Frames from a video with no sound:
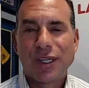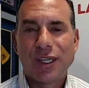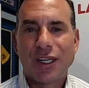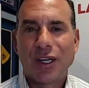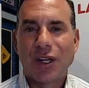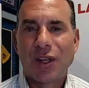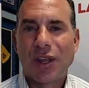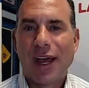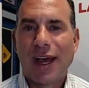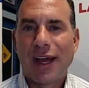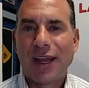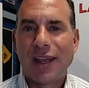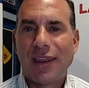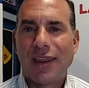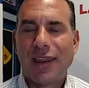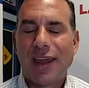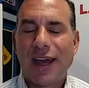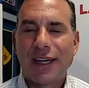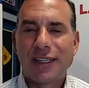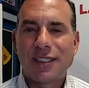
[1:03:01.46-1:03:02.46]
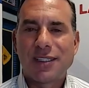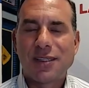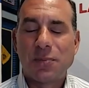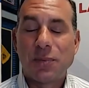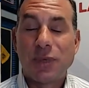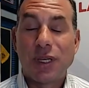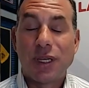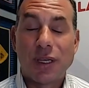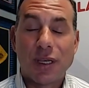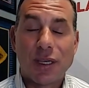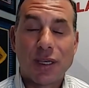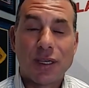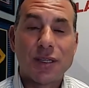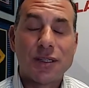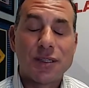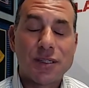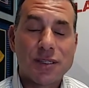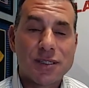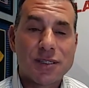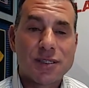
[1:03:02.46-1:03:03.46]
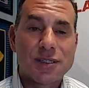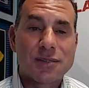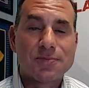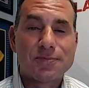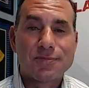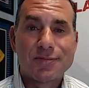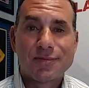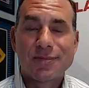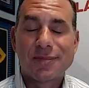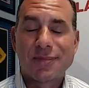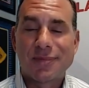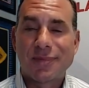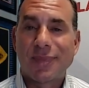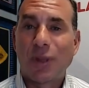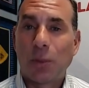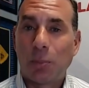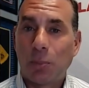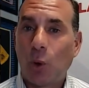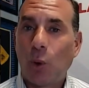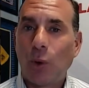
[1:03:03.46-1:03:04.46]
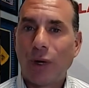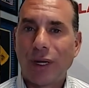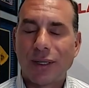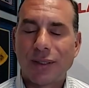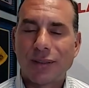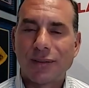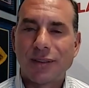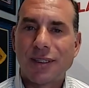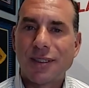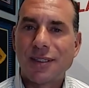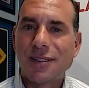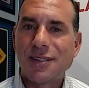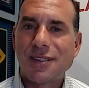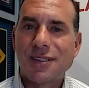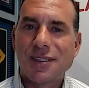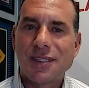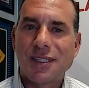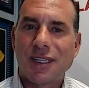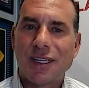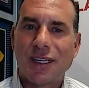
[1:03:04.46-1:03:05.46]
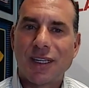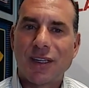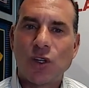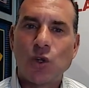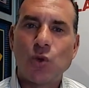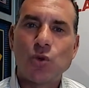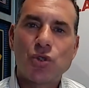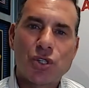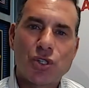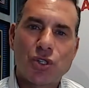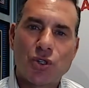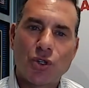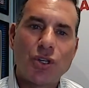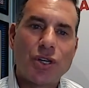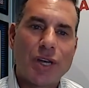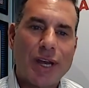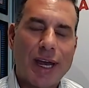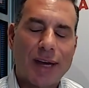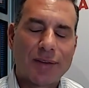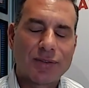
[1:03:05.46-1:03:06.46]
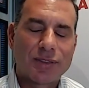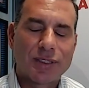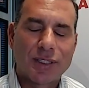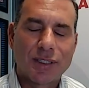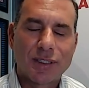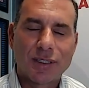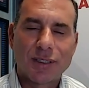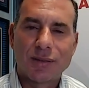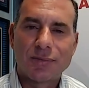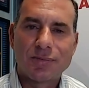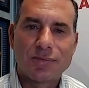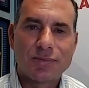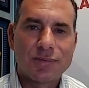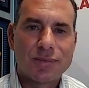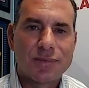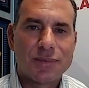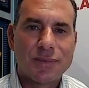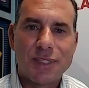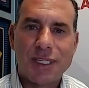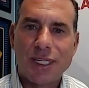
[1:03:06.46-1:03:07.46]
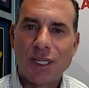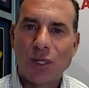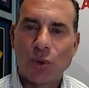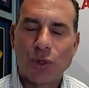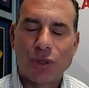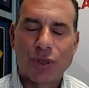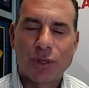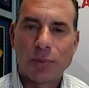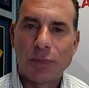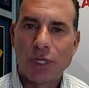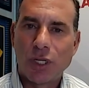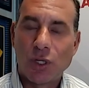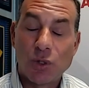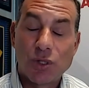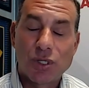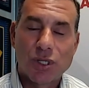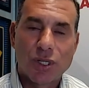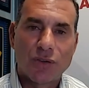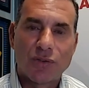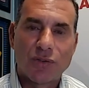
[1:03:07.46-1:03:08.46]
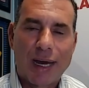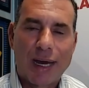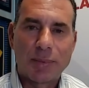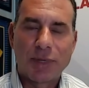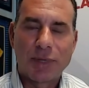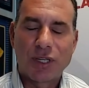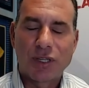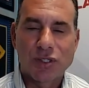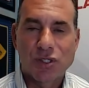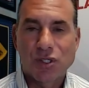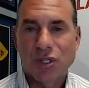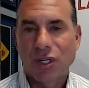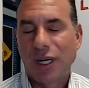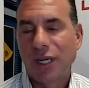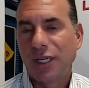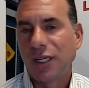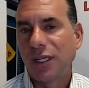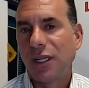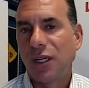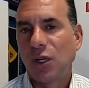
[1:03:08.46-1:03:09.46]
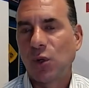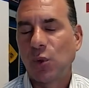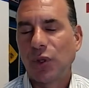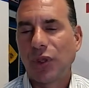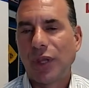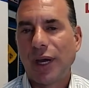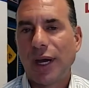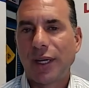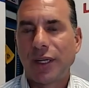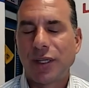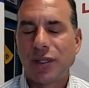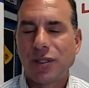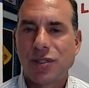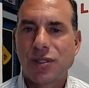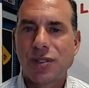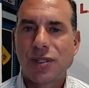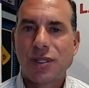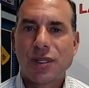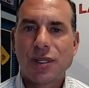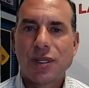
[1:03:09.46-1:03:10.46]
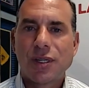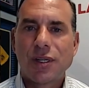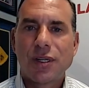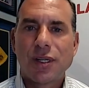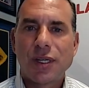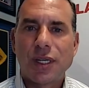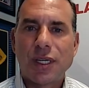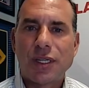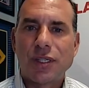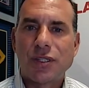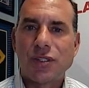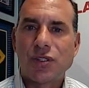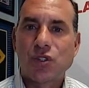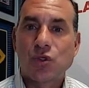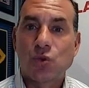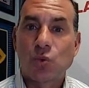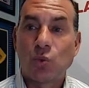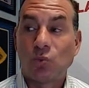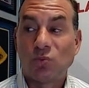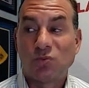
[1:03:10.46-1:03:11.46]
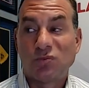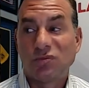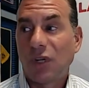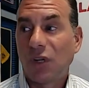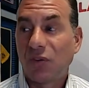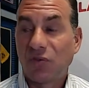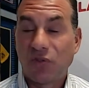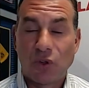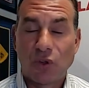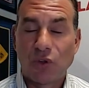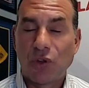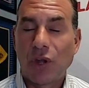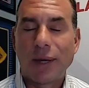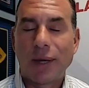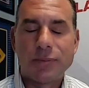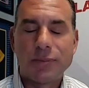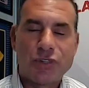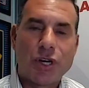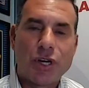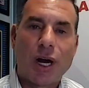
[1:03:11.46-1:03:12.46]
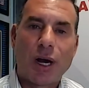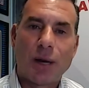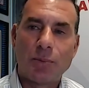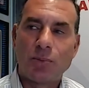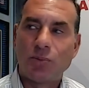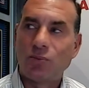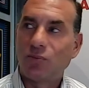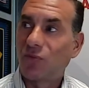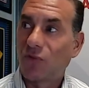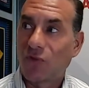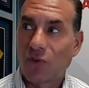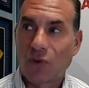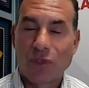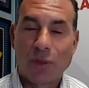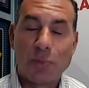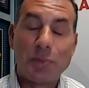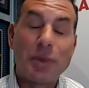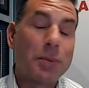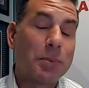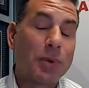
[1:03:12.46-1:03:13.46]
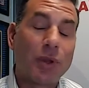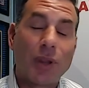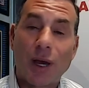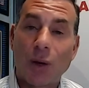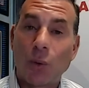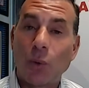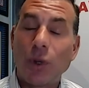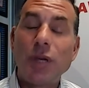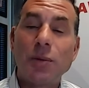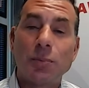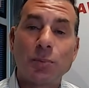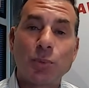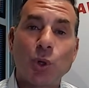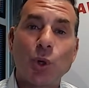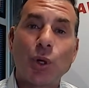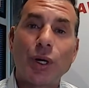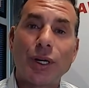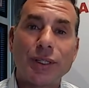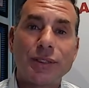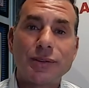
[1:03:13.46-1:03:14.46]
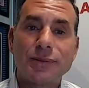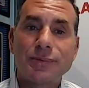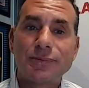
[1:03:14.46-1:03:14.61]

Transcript: you know that that to me is the point is right. you shouldn't have to deal with the minutia of that because trying to deal with that is is a full-time job for the people that we employ